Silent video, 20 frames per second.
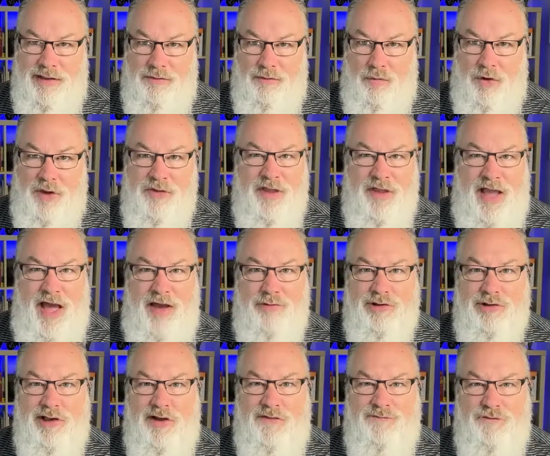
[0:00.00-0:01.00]
One thing I
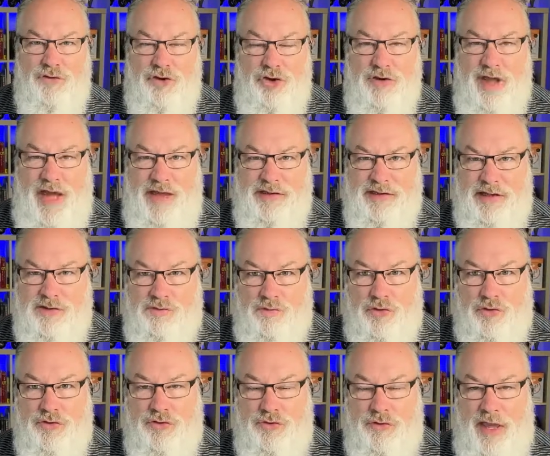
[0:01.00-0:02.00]
would love for you guys as
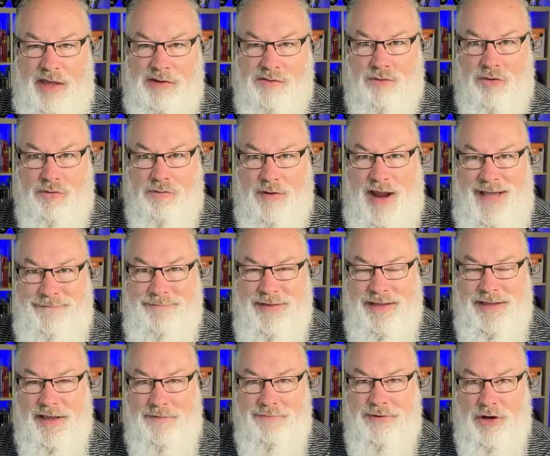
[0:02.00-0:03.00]
we're
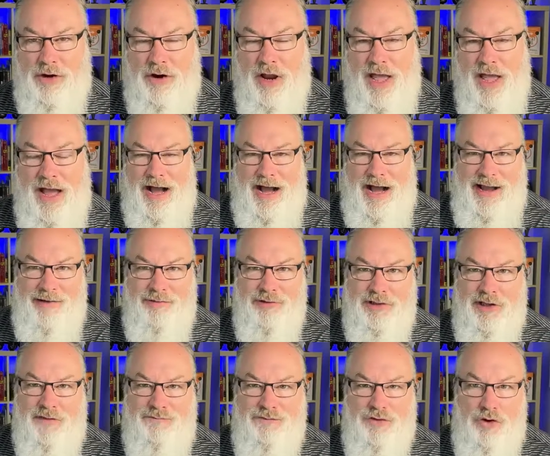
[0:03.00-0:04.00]
wrapping up here, I would
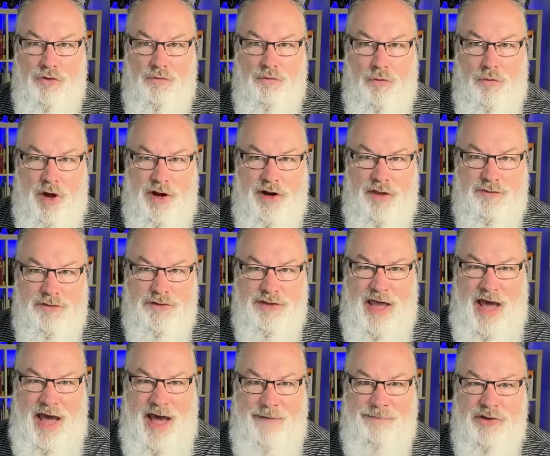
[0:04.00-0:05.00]
love to know what other
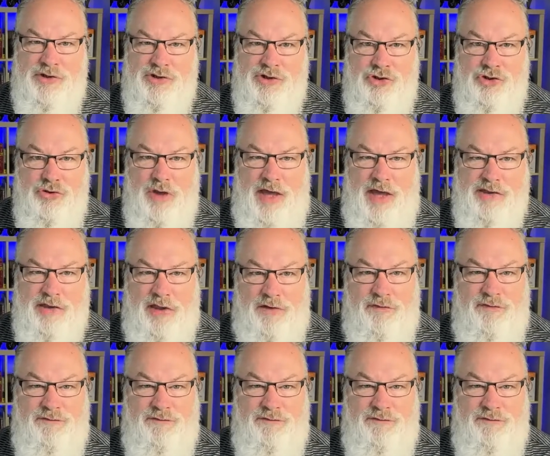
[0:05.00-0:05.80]
topics you guys like.